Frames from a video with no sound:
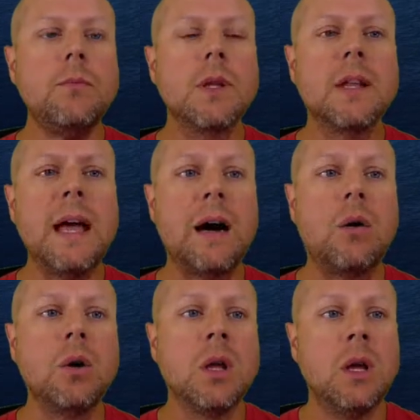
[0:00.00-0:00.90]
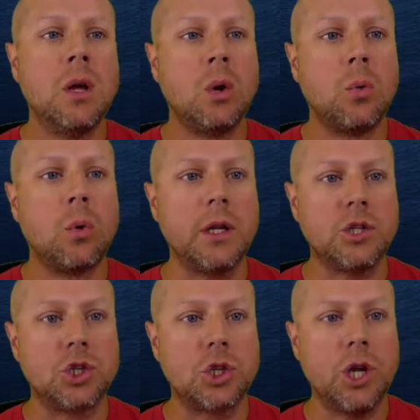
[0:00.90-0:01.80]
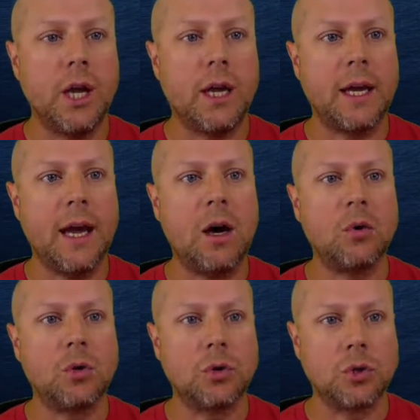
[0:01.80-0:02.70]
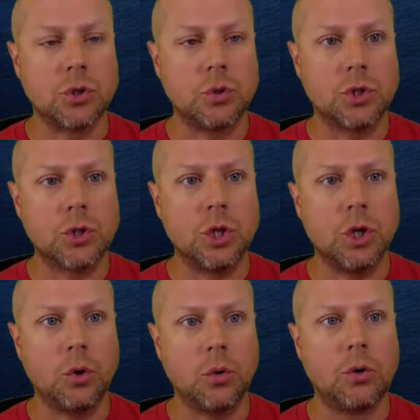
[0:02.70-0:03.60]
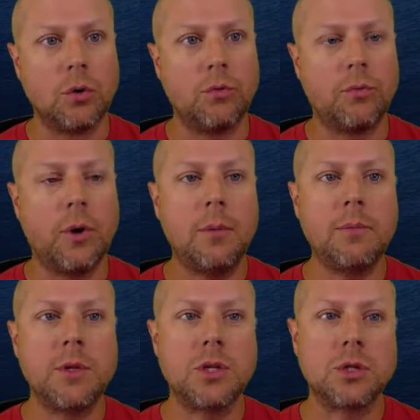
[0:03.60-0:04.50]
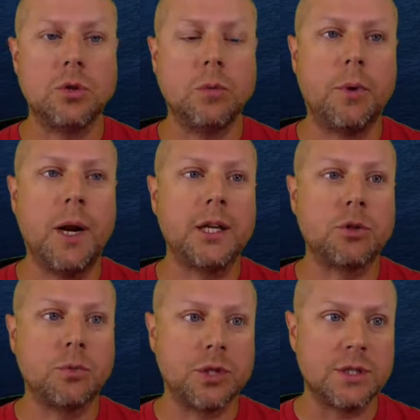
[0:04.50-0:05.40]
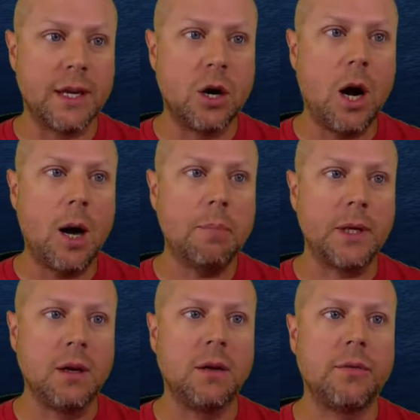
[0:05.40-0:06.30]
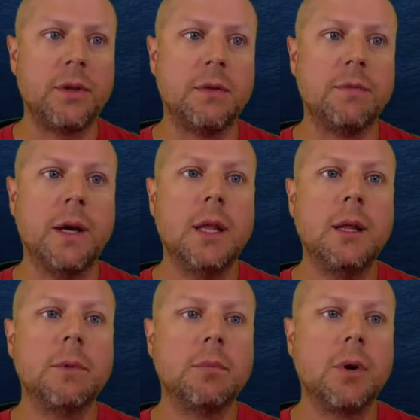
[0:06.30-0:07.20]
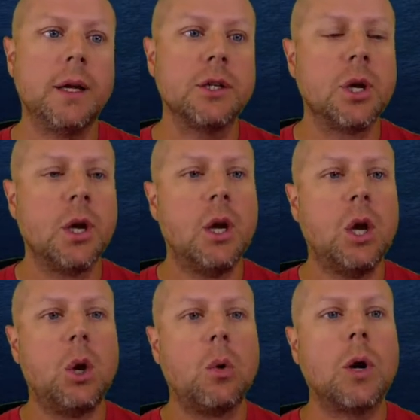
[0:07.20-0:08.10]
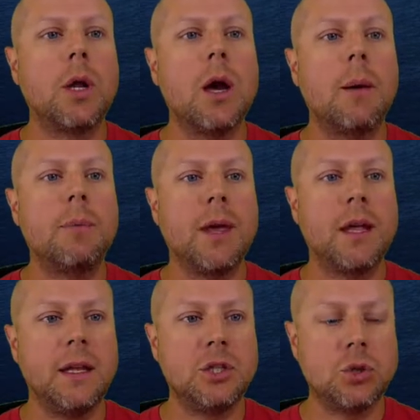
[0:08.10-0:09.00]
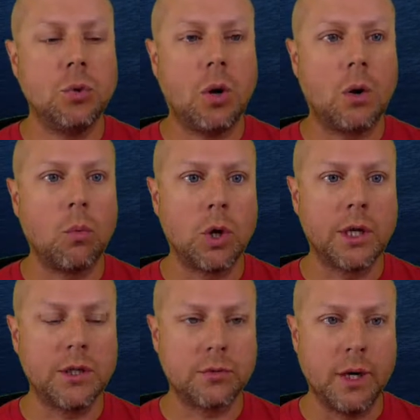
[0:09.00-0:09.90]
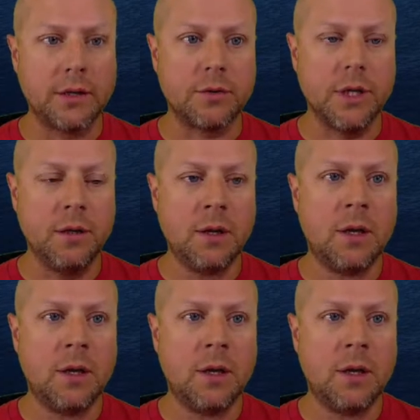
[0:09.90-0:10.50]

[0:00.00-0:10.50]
Now, we're going to check out the source code from this new branch, which is a copy of the development branch. We're going to copy that into our working directory.